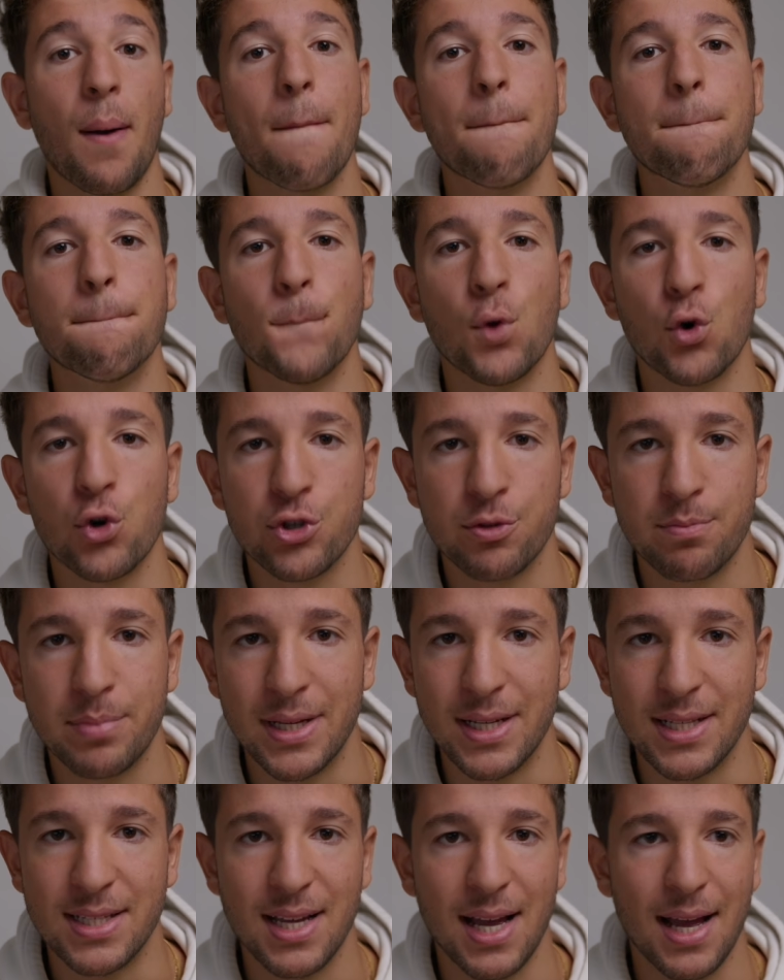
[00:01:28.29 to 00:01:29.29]
more
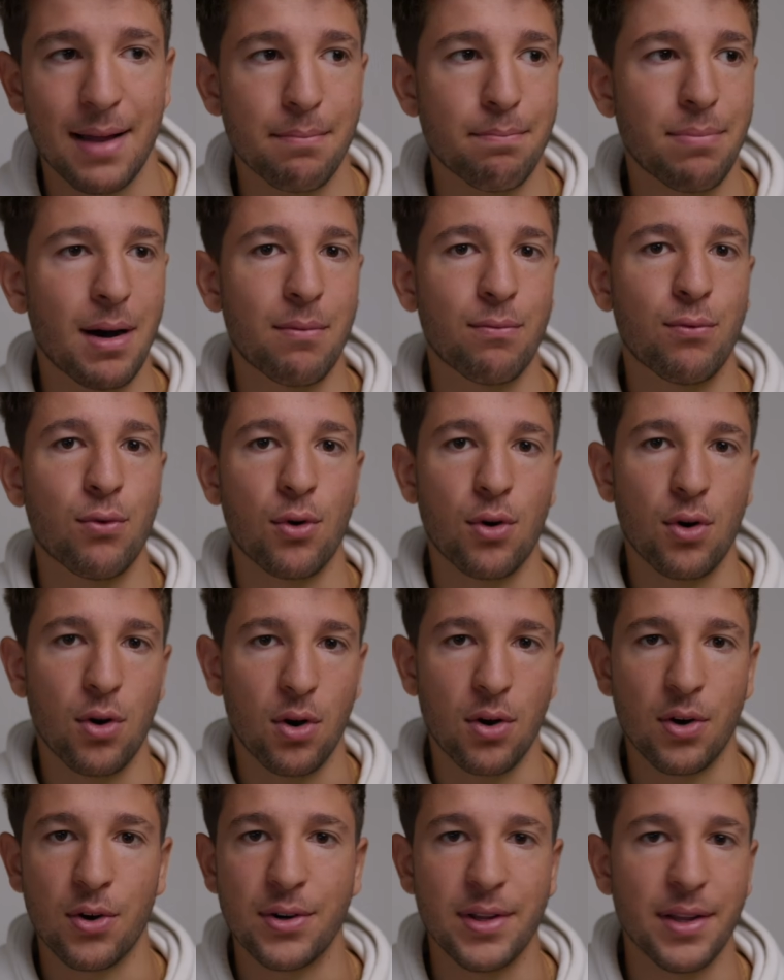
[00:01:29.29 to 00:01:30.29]
speed and pump for
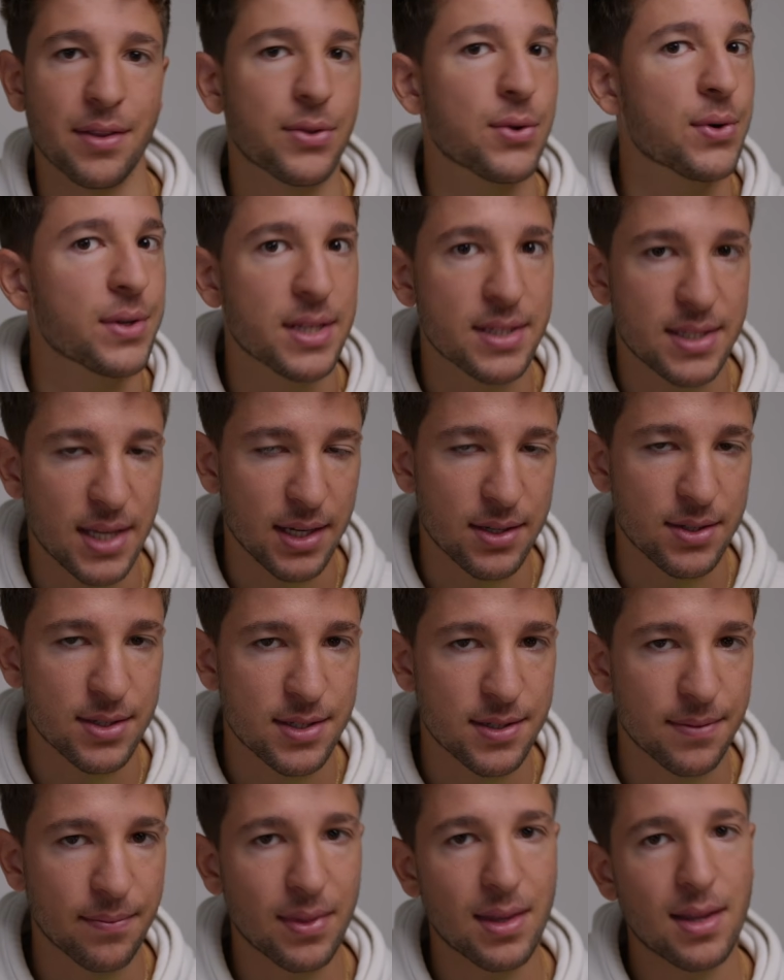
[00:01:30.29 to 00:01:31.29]
longer than 30
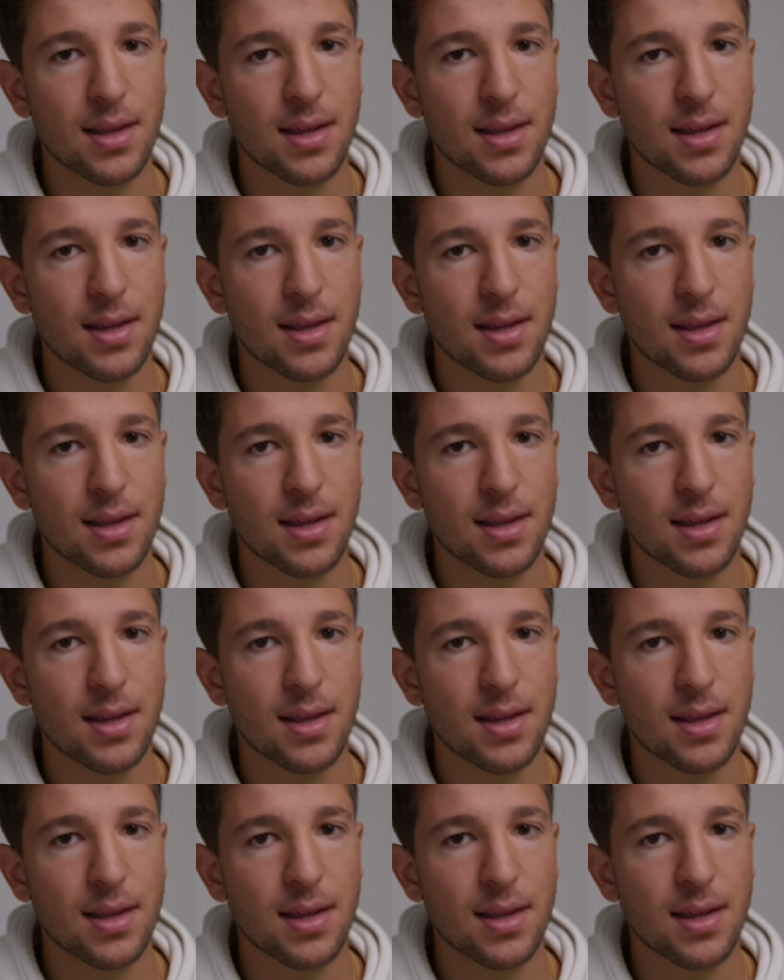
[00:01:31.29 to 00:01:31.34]
seconds.